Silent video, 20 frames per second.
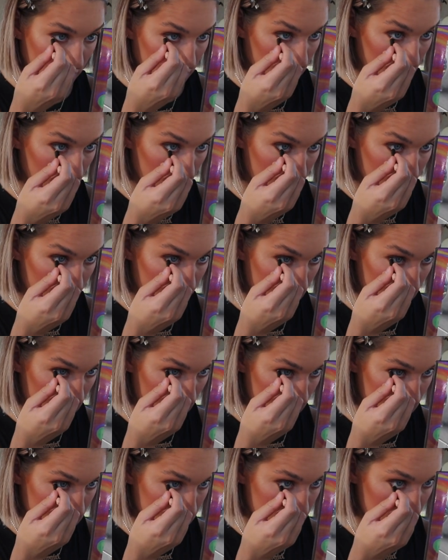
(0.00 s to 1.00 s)
the colour of
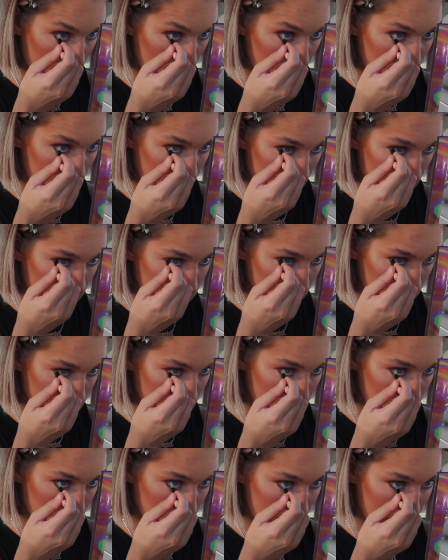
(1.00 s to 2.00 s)
this. I know
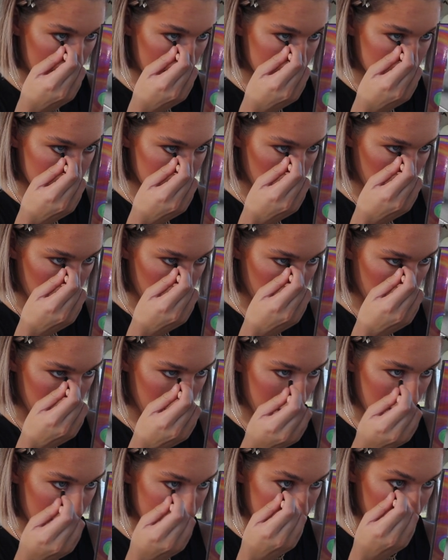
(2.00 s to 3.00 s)
NYX do
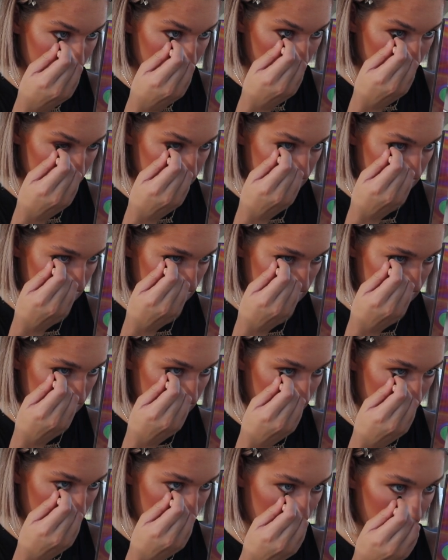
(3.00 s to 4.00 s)
a similar one to this as
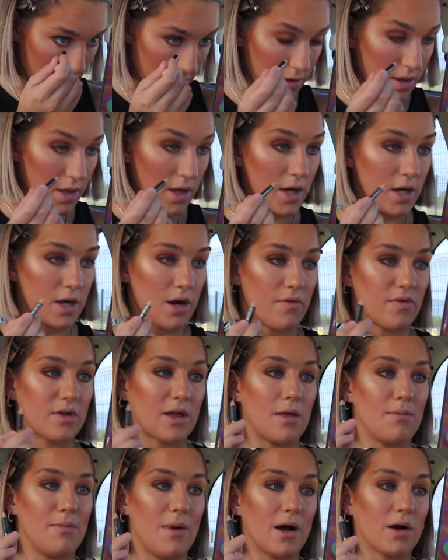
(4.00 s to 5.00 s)
well. You'd have to
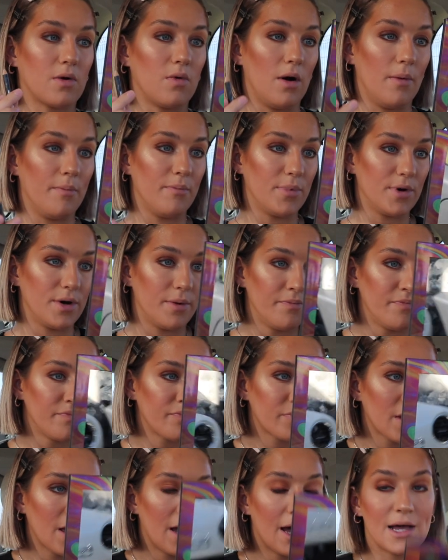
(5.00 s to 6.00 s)
get the MAC one, but
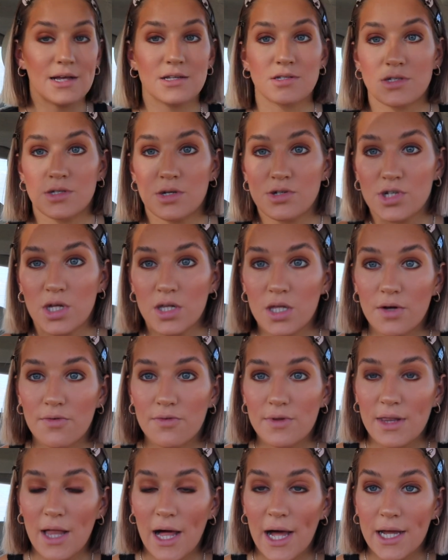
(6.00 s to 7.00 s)
it's such a
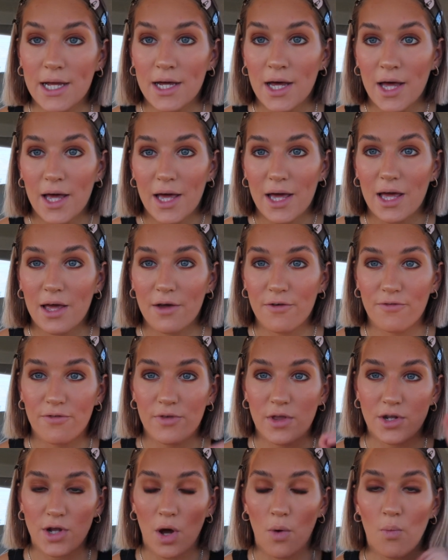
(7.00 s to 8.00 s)
lovely, like, if
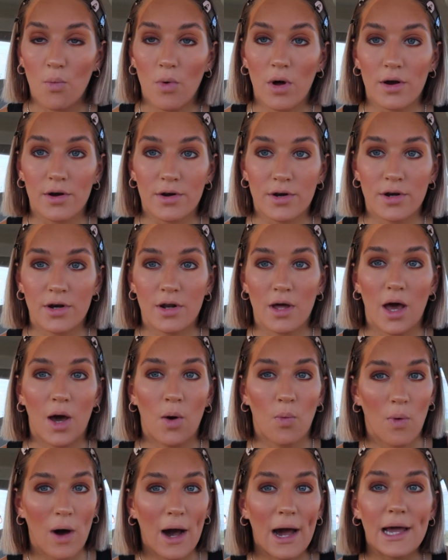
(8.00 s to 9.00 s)
you don't want a
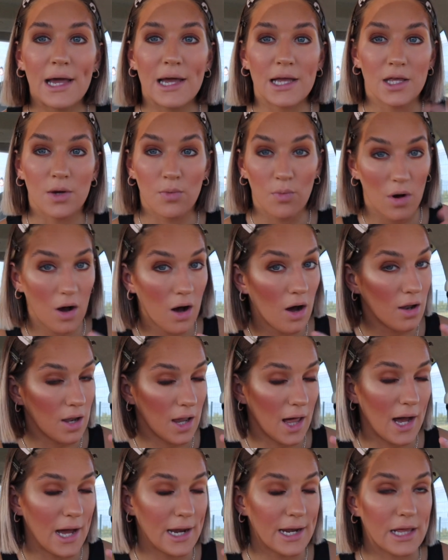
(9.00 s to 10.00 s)
white in your
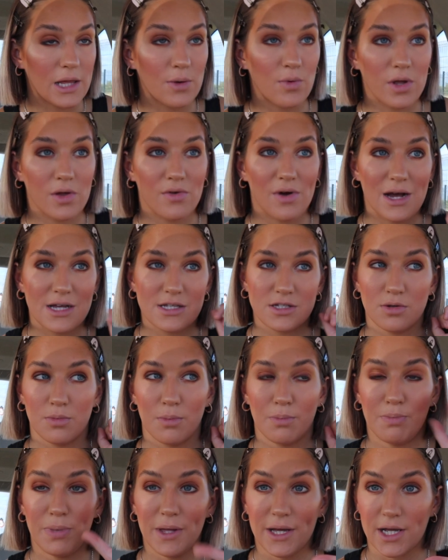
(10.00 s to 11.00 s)
waterline and you want your eyes to
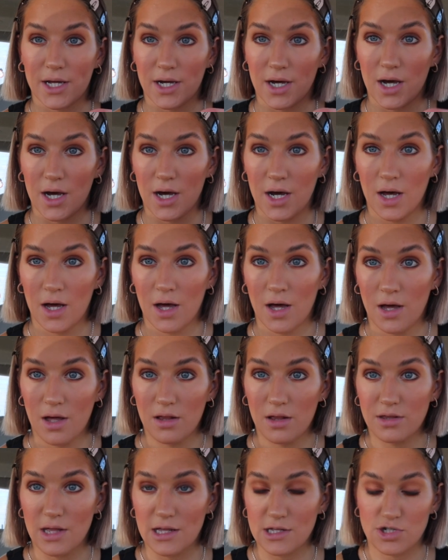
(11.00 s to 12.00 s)
look bigger,
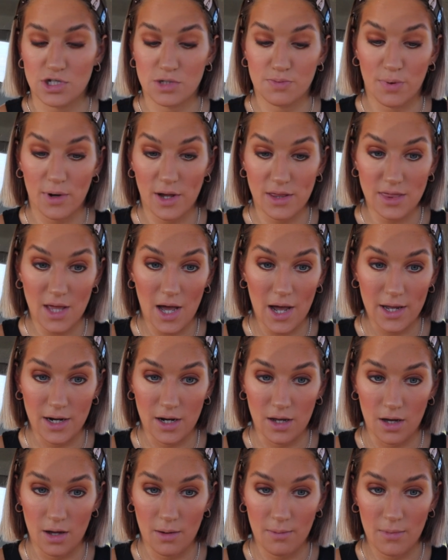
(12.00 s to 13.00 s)
like, just putting that in
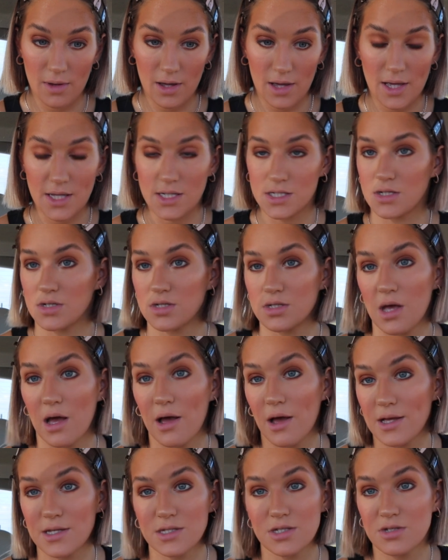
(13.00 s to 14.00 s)
them is just,
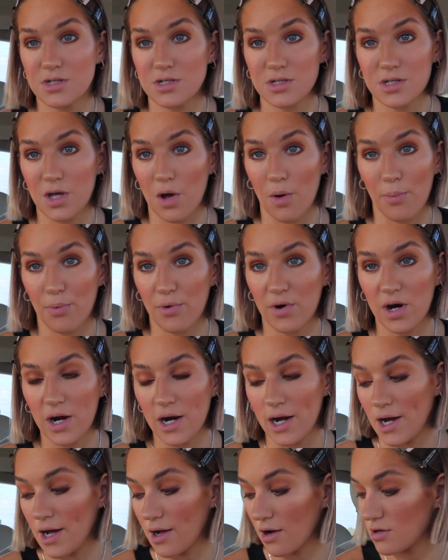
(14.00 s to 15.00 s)
it's just so
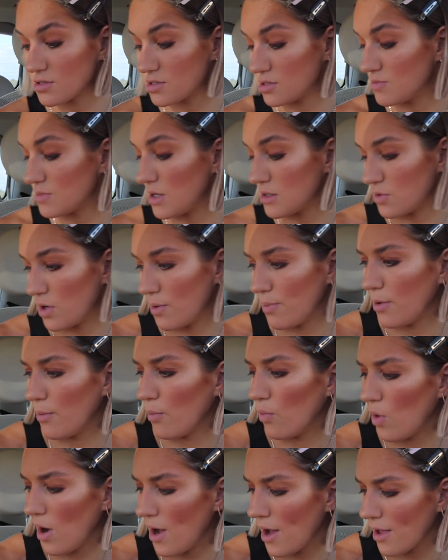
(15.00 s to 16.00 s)
pretty. Because sometimes when I put
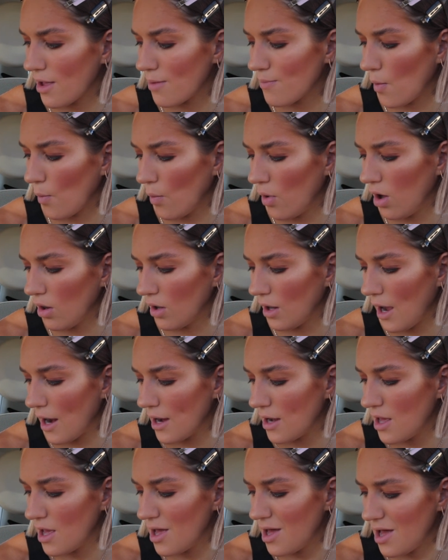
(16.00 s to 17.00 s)
white in my
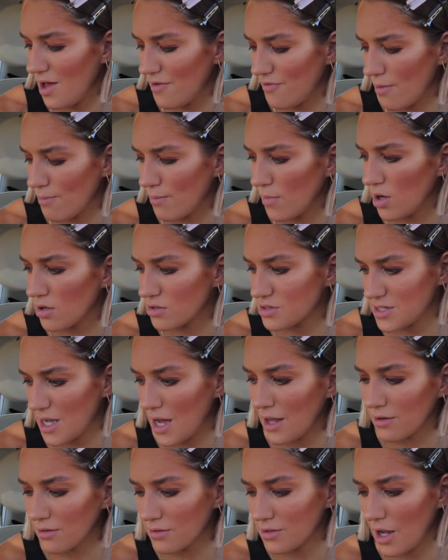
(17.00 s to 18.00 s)
waterline, if I'm more
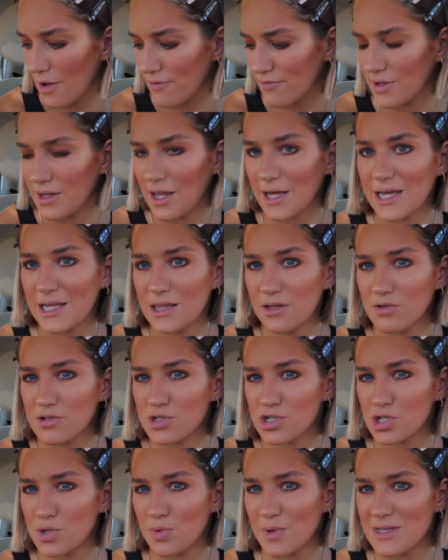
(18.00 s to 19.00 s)
tanned, I feel like it
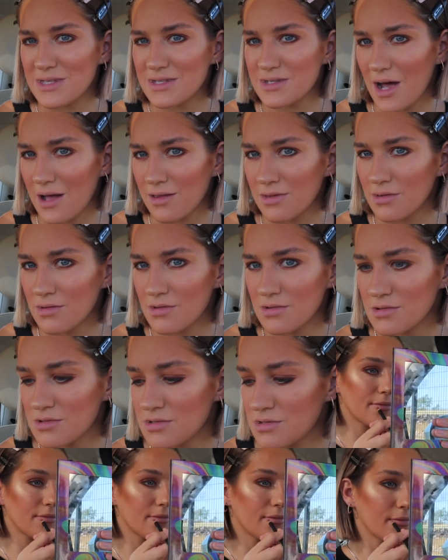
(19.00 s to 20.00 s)
looks too
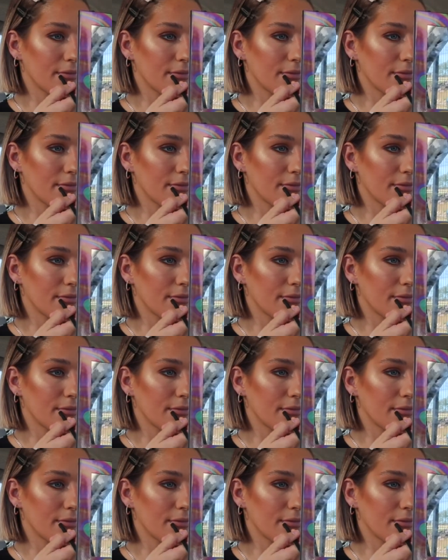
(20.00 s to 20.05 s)
intense.